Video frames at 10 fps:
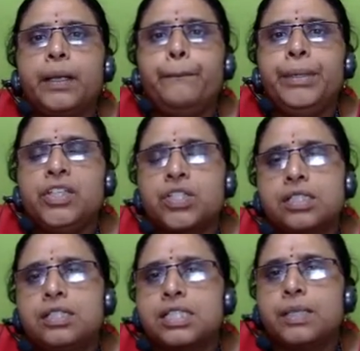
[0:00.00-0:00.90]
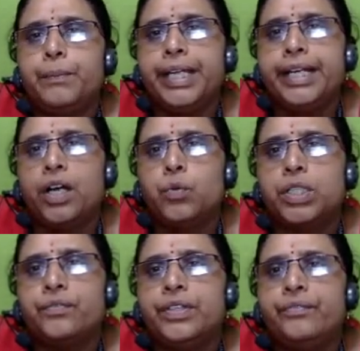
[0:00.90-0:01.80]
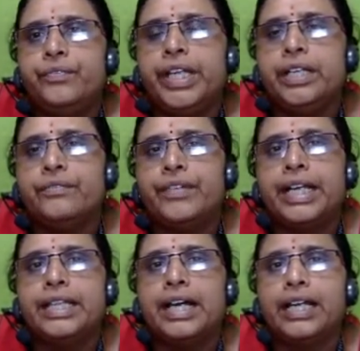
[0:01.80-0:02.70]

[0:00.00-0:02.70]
pitch turns the blade out of the wind when there